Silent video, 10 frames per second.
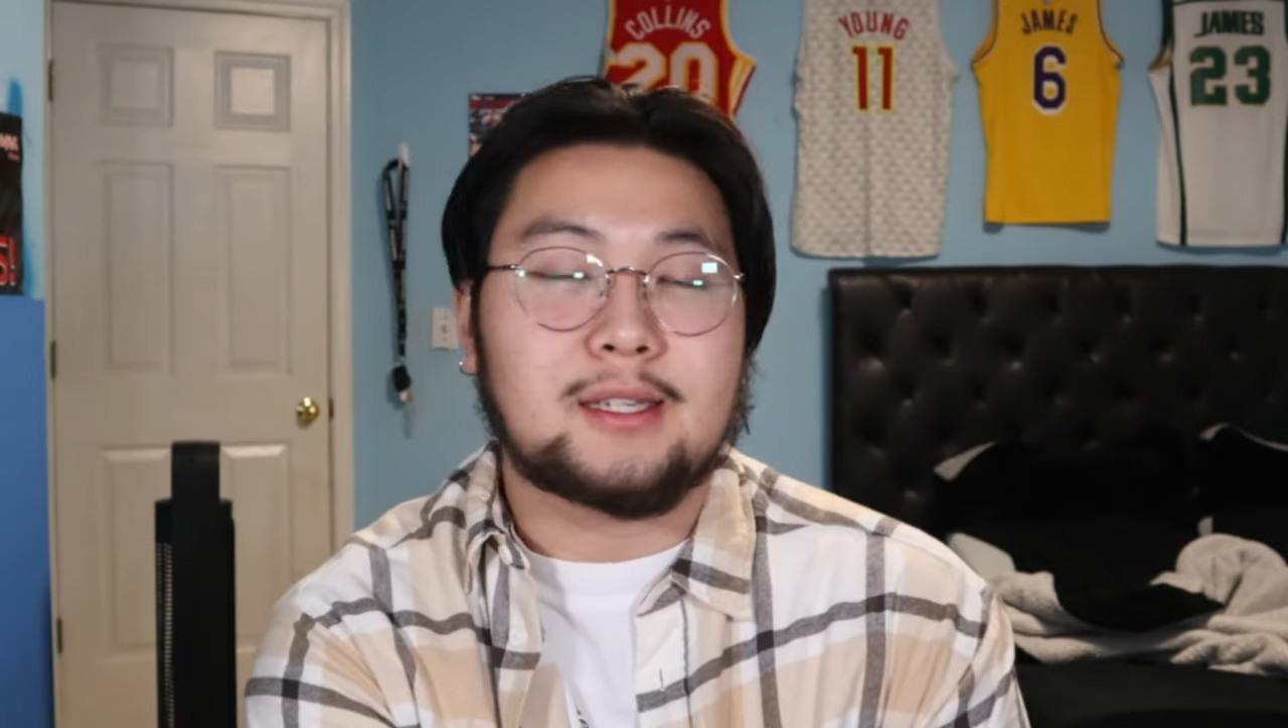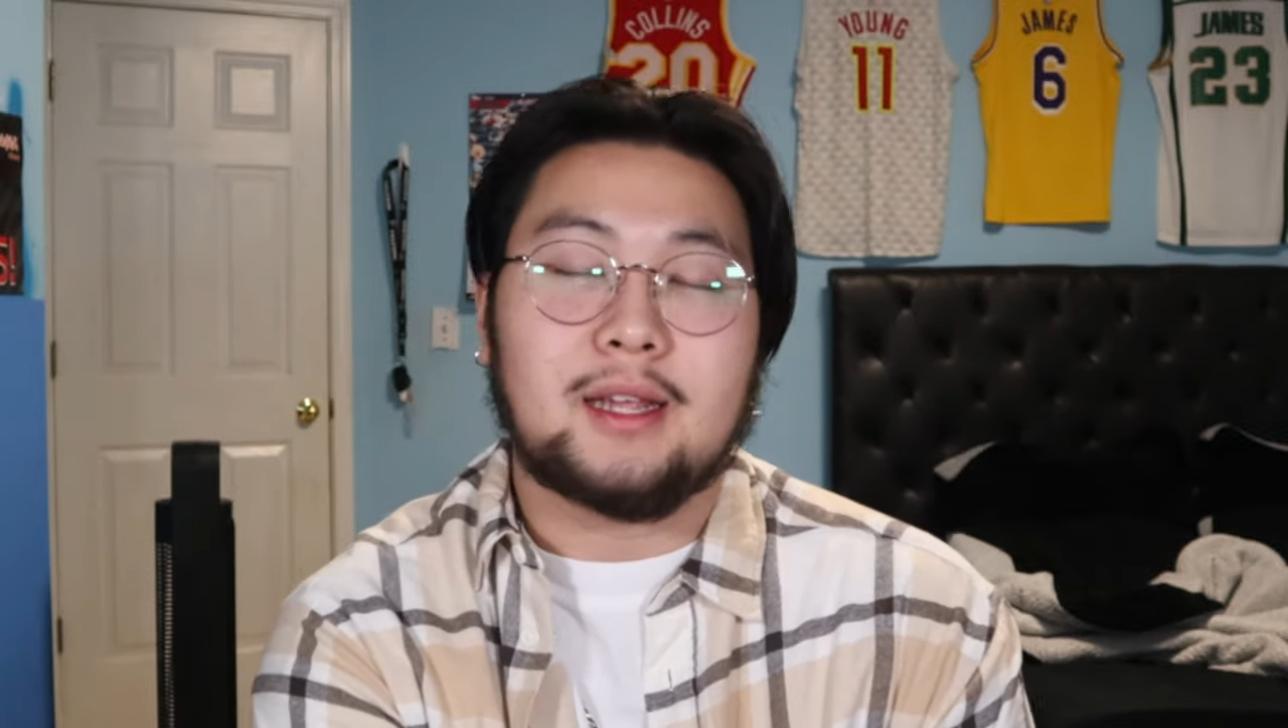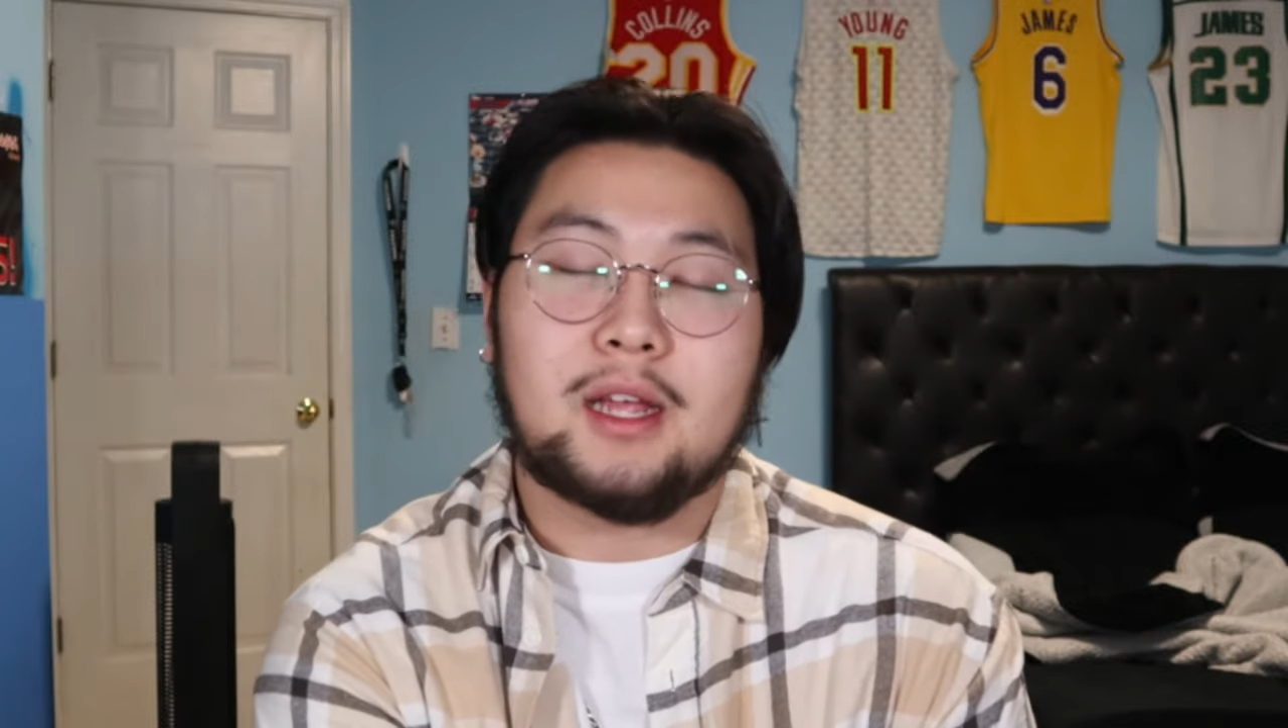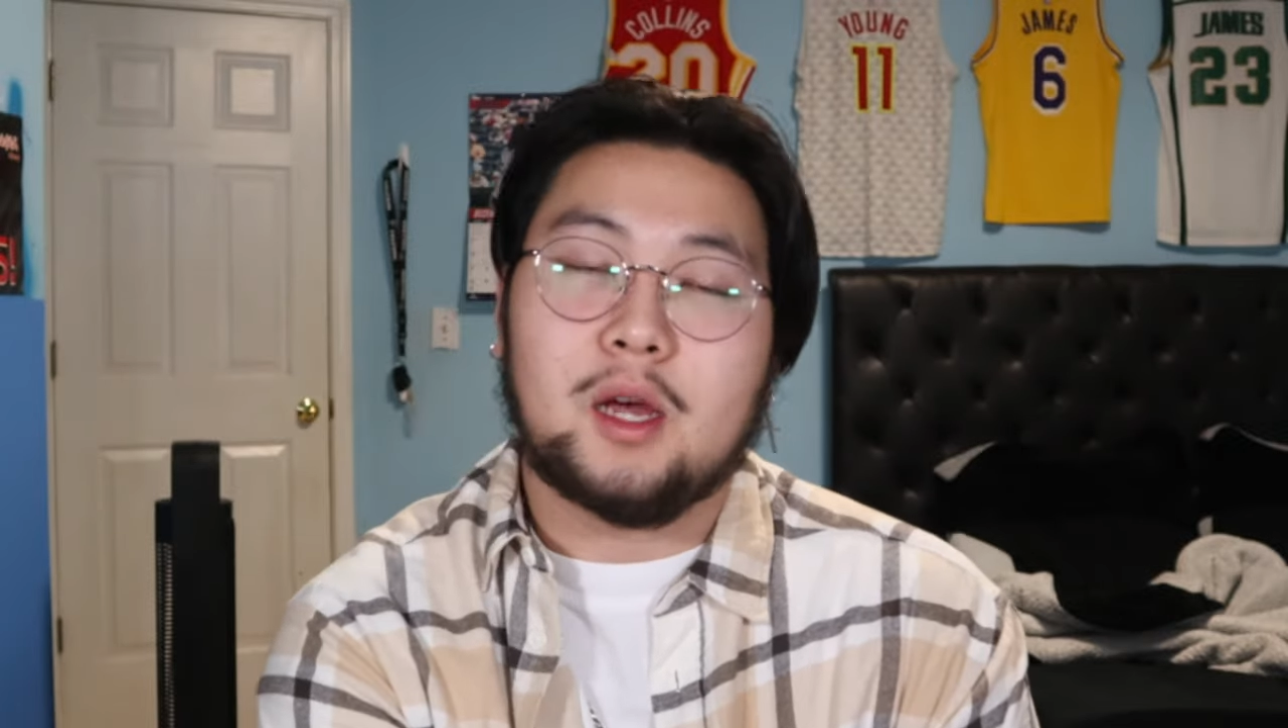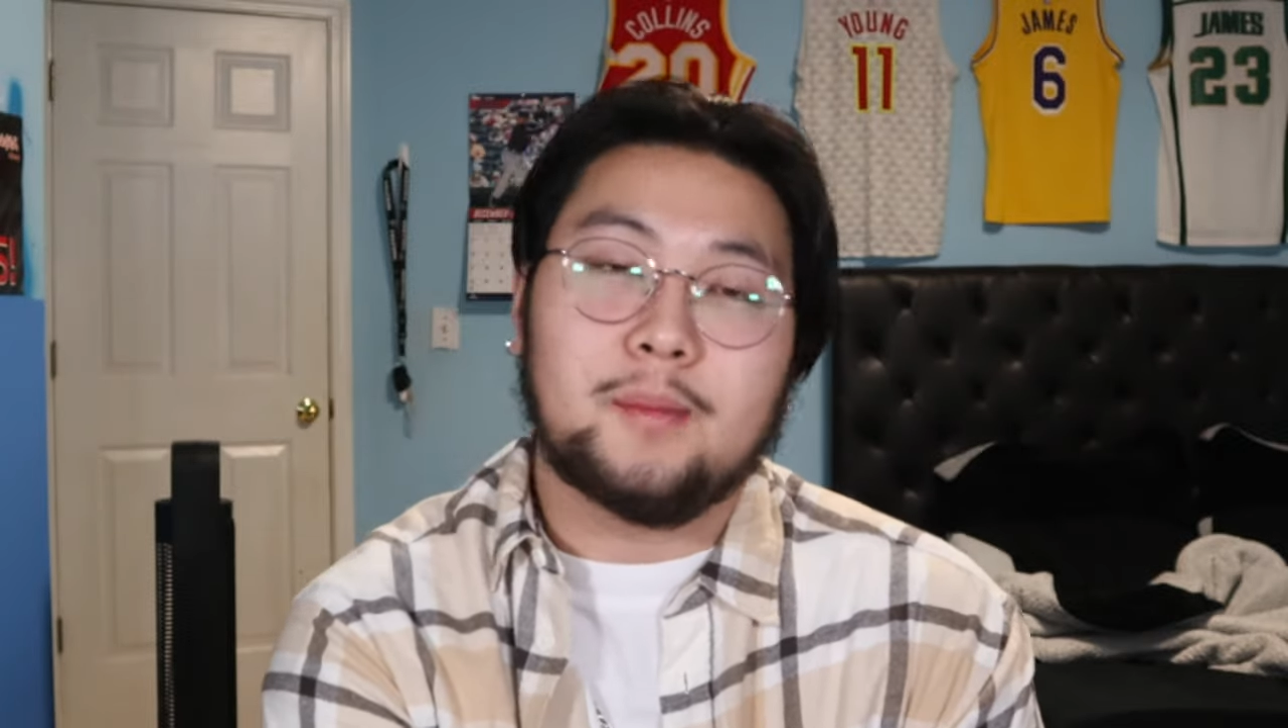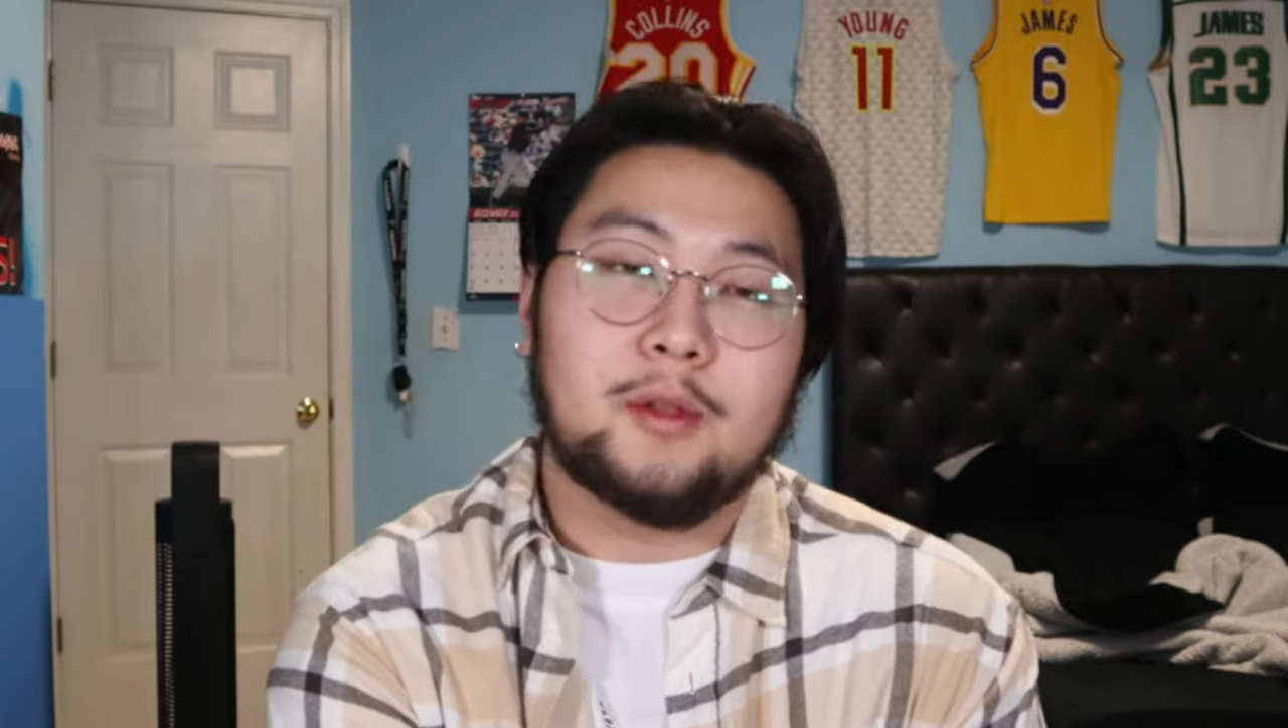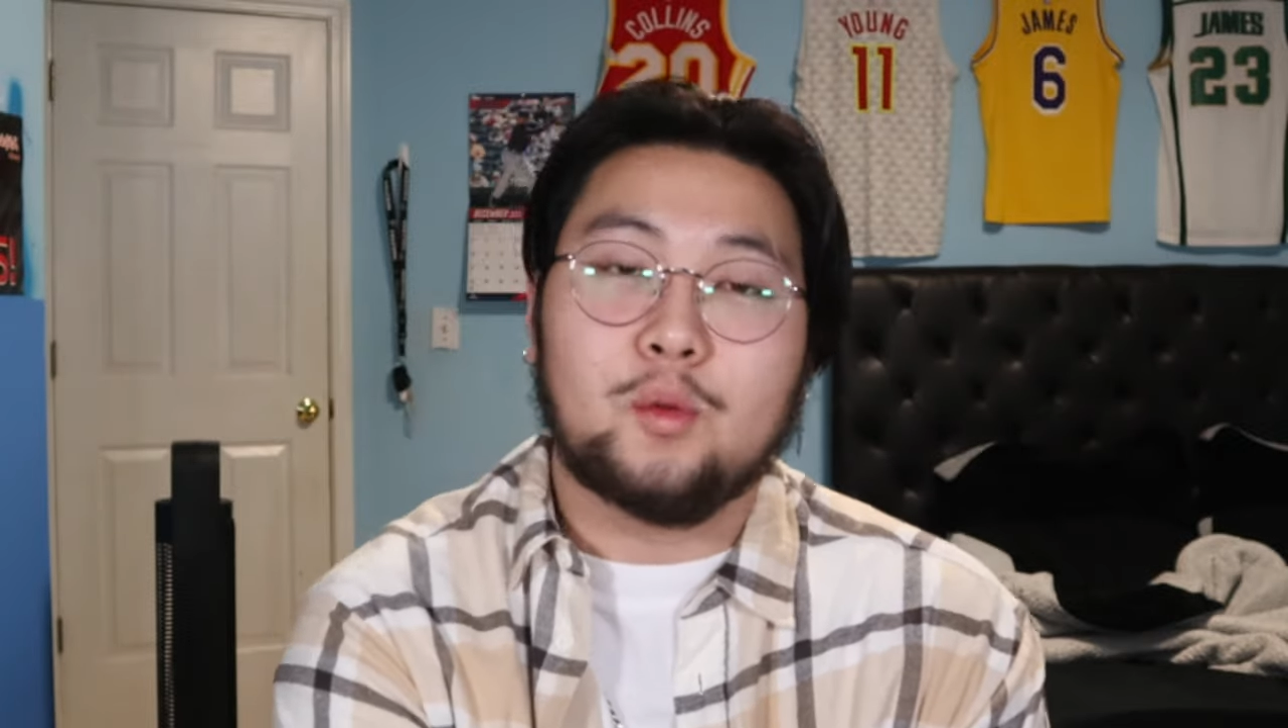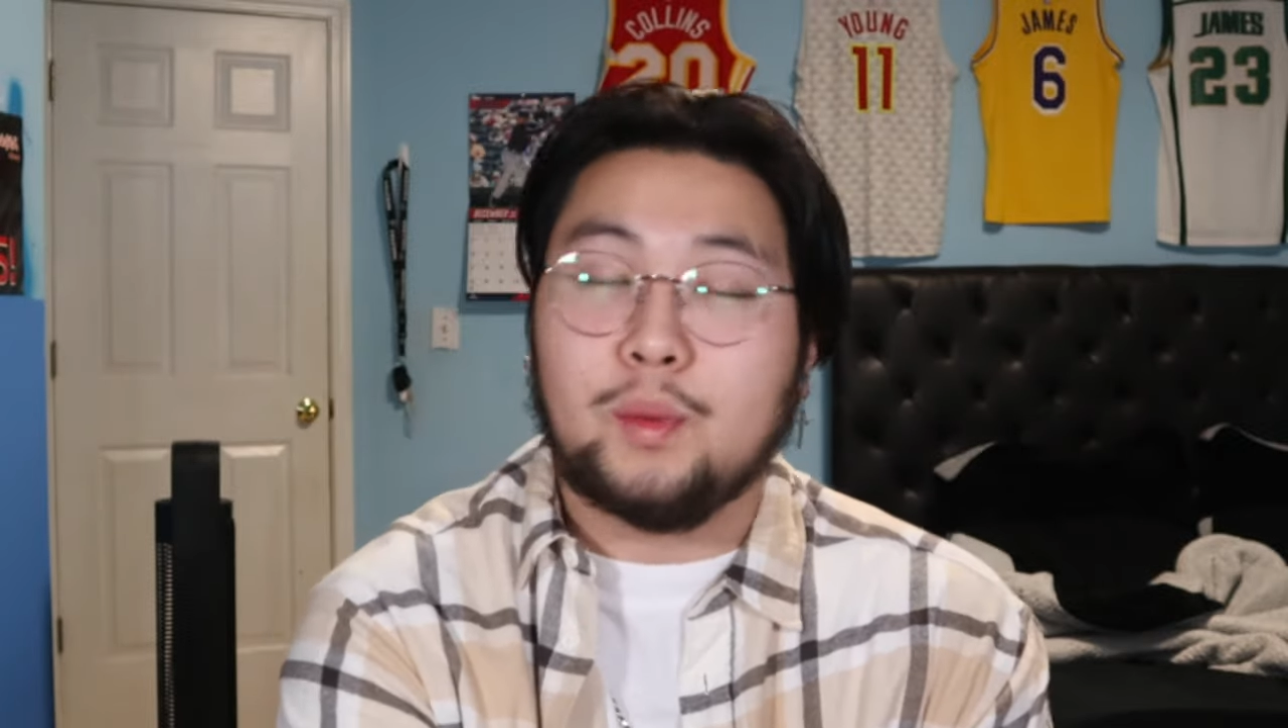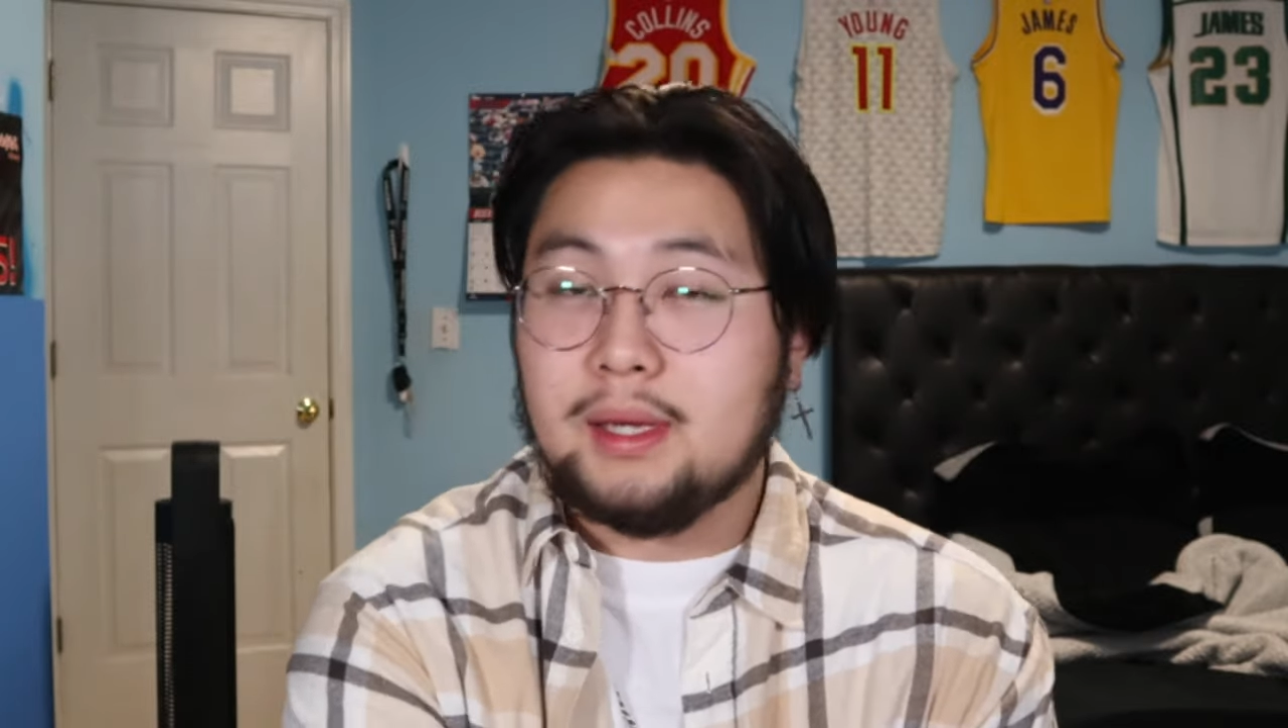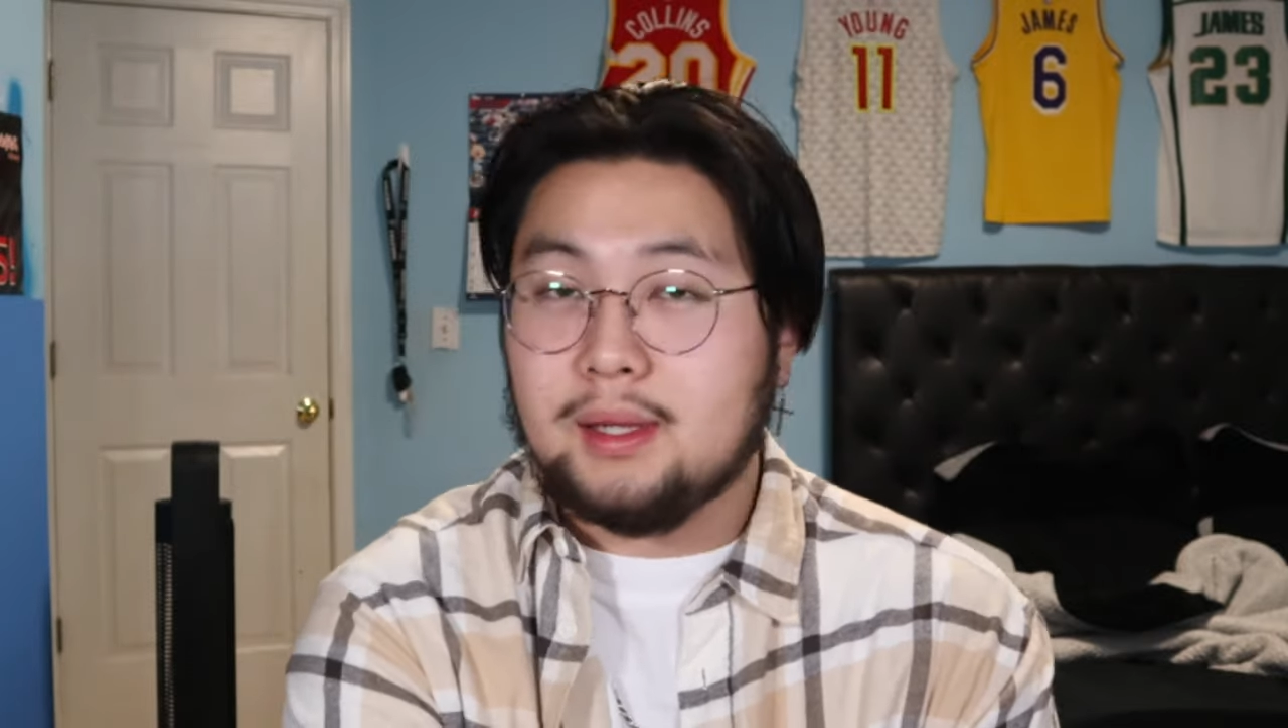upload
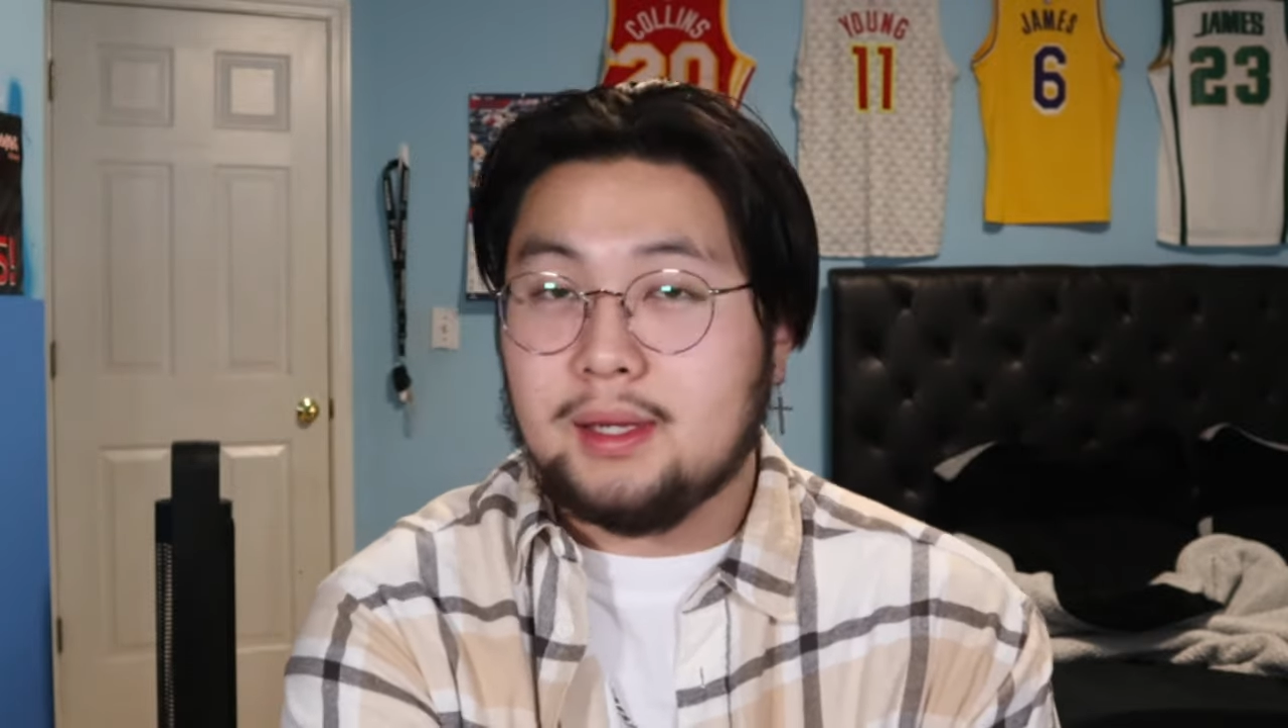weekly, you